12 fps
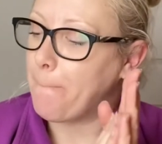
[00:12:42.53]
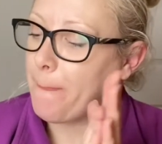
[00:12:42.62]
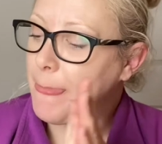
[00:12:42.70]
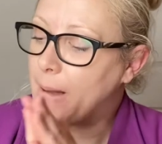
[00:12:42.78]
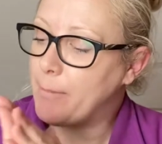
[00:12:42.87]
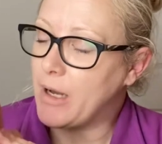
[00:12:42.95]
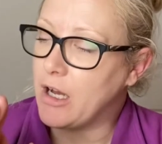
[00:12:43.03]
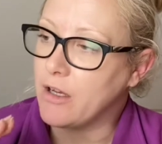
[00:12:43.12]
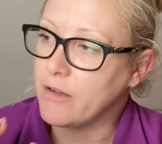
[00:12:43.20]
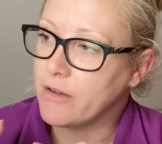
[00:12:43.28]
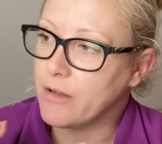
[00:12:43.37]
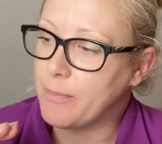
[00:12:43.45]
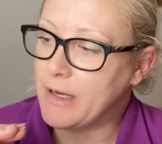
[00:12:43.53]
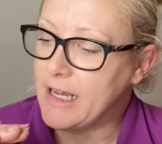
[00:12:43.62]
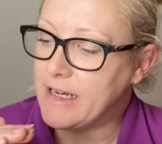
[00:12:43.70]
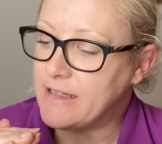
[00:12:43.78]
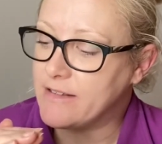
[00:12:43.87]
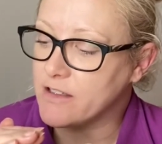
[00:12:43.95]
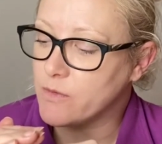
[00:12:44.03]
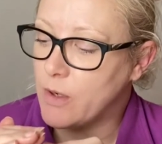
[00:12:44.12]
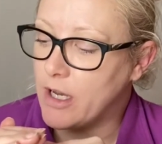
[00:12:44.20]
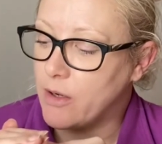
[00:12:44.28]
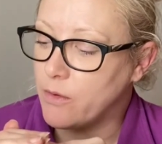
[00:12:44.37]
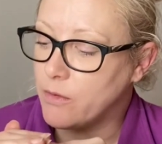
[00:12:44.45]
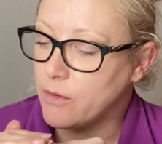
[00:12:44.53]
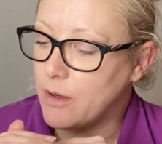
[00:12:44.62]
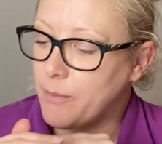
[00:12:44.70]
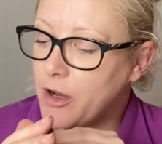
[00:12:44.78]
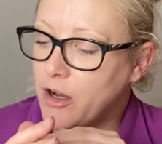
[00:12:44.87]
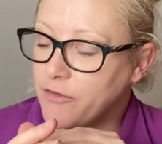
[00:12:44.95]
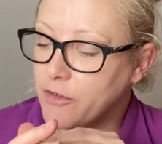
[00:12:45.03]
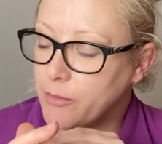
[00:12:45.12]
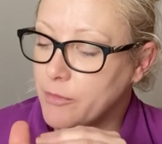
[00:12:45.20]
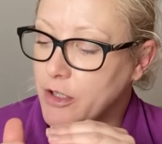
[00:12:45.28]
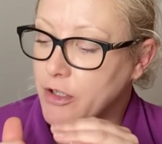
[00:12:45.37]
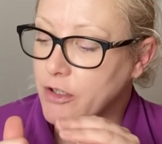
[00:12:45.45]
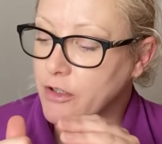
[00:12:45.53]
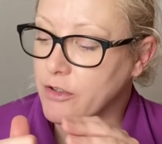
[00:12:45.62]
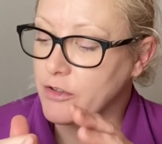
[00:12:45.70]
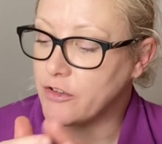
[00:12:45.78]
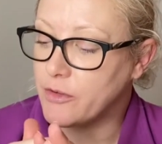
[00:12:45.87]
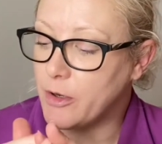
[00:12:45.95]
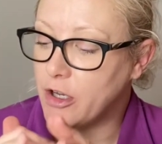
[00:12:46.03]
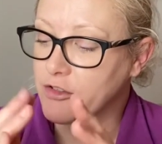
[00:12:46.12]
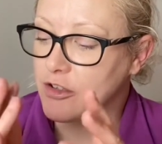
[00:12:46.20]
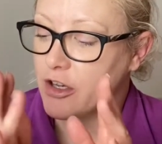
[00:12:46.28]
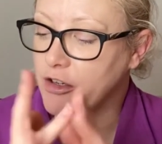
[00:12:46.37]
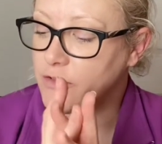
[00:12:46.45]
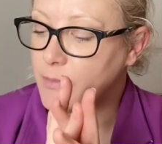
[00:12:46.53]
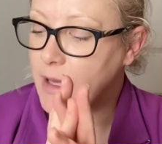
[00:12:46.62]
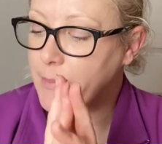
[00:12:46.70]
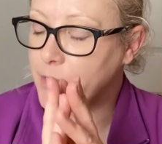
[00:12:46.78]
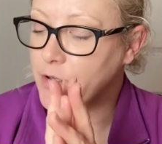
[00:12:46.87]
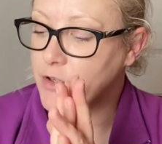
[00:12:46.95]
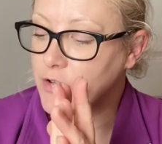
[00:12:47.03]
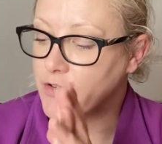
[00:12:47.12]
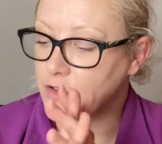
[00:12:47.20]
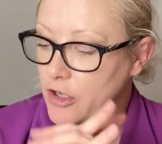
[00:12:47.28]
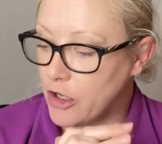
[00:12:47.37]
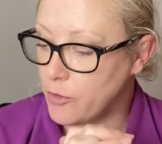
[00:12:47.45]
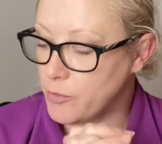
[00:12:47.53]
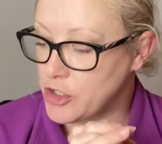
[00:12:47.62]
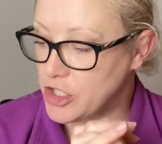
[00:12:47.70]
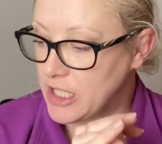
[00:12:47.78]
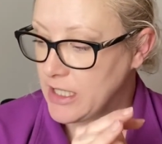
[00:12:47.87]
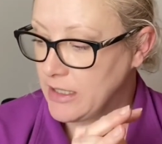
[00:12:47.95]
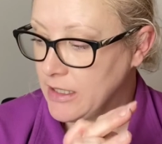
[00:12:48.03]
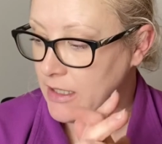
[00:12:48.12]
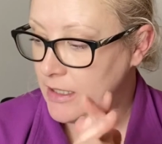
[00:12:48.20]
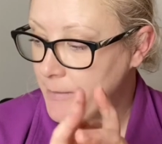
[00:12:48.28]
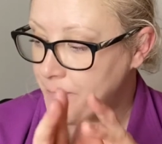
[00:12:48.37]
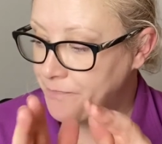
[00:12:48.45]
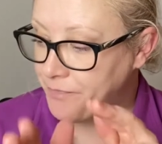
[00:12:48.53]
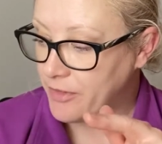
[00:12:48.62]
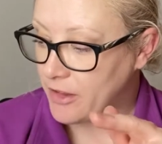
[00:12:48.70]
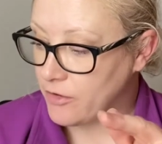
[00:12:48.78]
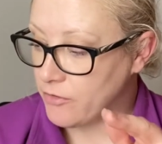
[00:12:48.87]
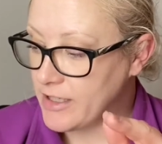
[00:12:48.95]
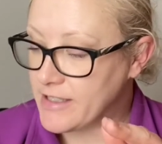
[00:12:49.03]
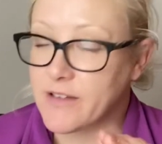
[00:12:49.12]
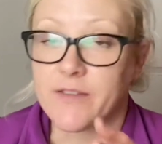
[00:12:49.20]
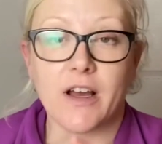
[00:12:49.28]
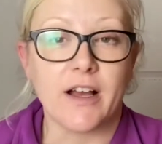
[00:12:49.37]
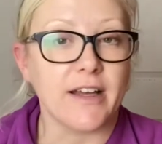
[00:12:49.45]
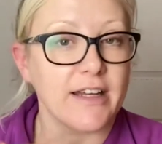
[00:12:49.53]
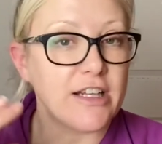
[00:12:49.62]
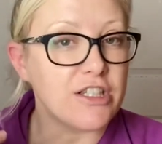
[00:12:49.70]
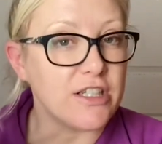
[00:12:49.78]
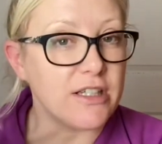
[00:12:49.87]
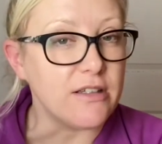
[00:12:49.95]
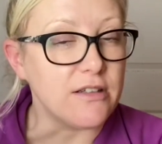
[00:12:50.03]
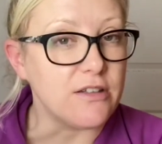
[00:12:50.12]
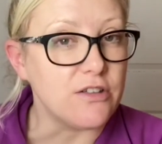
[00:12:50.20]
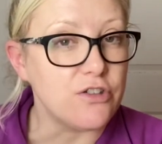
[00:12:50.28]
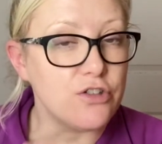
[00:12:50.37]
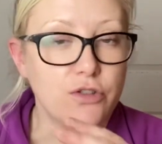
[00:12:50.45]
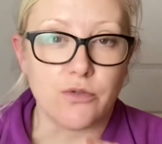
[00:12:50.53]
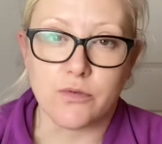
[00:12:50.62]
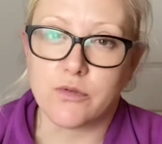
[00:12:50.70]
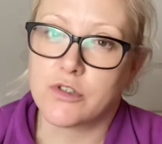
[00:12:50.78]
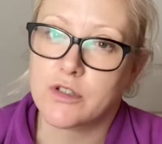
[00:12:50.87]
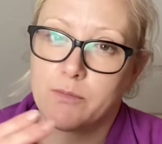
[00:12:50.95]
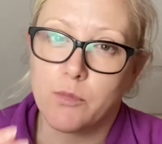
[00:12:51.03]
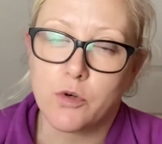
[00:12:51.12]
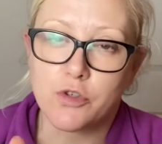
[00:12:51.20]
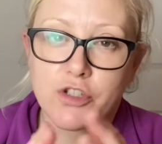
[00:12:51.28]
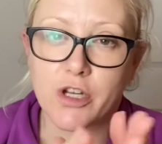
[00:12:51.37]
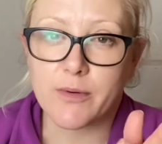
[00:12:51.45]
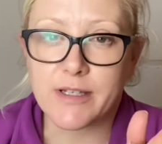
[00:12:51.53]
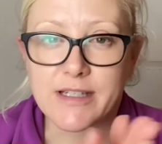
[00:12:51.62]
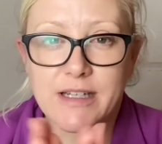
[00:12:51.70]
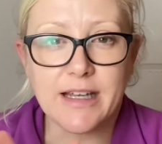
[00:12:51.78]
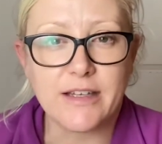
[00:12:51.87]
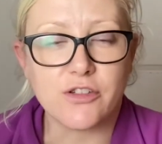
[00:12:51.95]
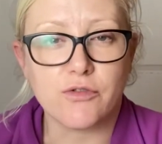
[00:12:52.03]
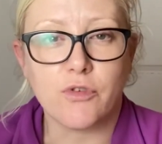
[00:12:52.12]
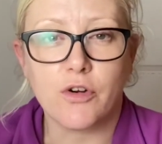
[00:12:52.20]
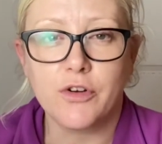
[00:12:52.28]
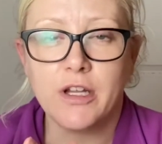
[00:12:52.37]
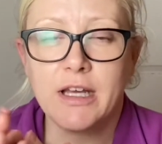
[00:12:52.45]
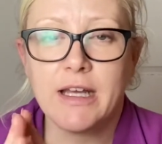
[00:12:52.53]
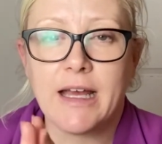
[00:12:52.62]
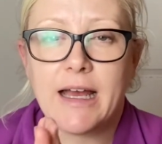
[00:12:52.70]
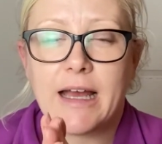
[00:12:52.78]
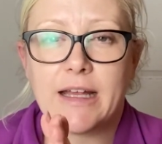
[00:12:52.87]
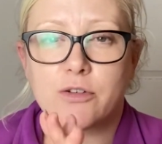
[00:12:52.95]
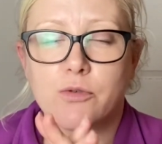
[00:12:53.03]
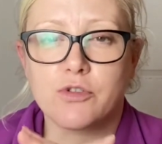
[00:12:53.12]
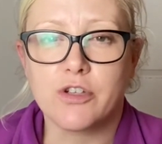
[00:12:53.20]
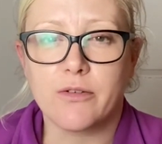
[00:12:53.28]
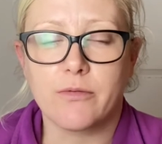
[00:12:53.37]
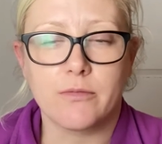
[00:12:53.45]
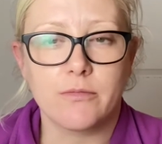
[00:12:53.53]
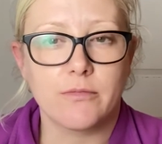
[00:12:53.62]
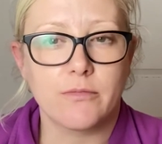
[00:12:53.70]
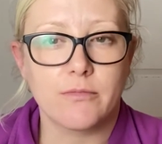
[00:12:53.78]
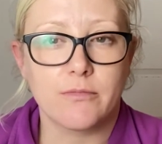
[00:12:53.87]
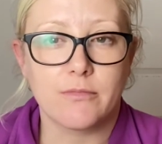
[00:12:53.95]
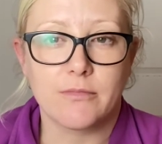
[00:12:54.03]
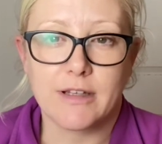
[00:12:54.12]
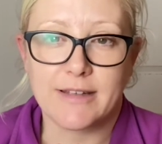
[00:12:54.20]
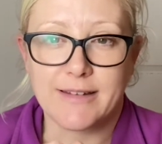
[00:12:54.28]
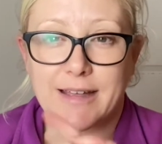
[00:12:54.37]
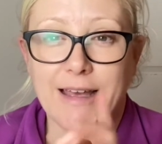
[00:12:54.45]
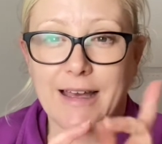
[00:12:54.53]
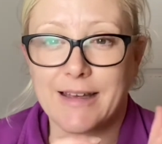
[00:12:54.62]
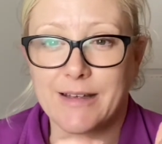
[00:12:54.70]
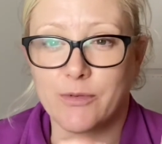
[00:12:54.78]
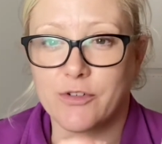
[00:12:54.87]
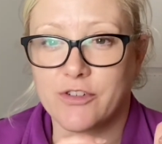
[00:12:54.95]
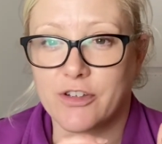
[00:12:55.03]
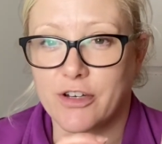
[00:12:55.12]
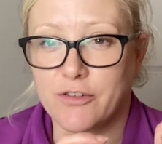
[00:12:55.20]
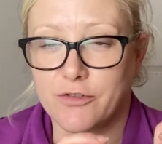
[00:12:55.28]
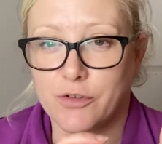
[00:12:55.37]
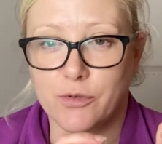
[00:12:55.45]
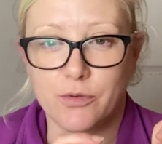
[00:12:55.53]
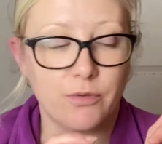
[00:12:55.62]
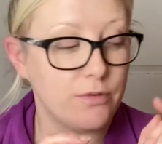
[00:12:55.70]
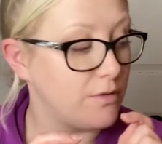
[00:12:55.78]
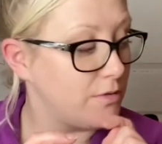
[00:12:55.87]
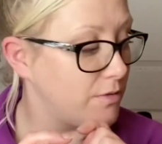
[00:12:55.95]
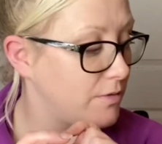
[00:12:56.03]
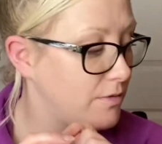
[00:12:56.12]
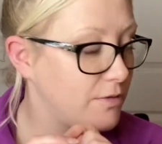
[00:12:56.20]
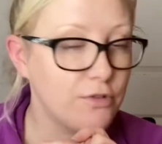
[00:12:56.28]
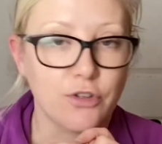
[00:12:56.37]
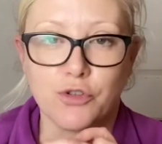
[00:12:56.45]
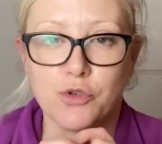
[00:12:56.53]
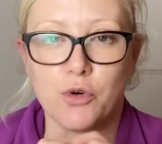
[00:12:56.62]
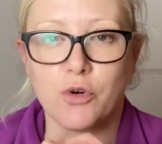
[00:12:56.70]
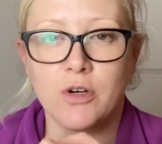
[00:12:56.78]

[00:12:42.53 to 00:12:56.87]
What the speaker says: But the plan is as well, apart from the tomatoes, peppers and aubergine, the rest of it I can actually do some more sowings later on. And also, that's the cat, he wants to go through the door.